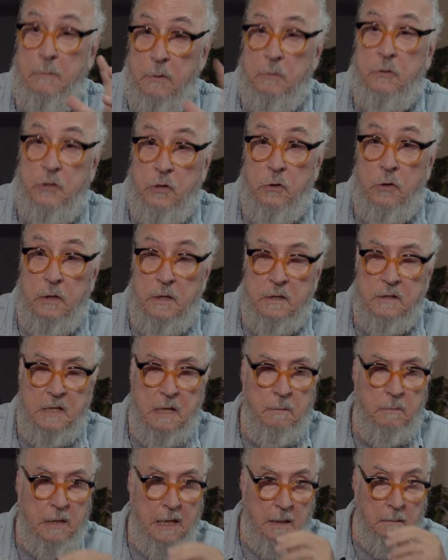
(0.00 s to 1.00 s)
They were shown at the
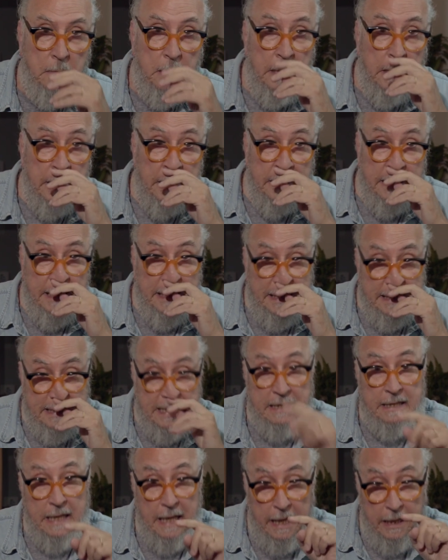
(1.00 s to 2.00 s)
same time, and
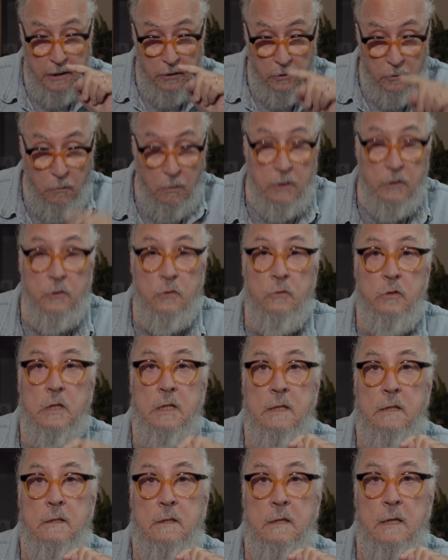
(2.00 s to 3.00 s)
said, and what you
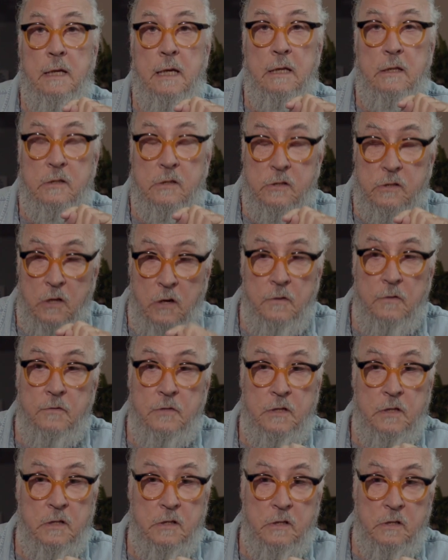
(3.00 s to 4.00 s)
did, it
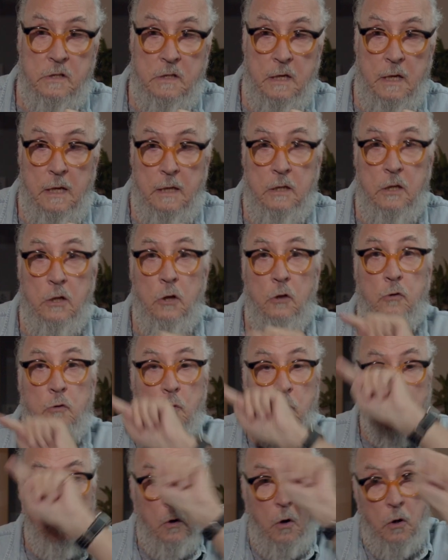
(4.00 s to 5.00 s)
serves us,
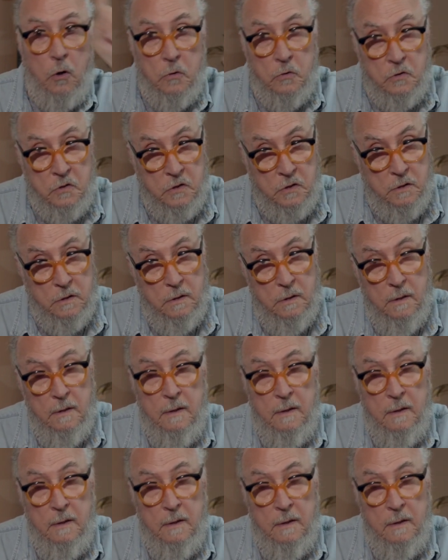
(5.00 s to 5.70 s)
to close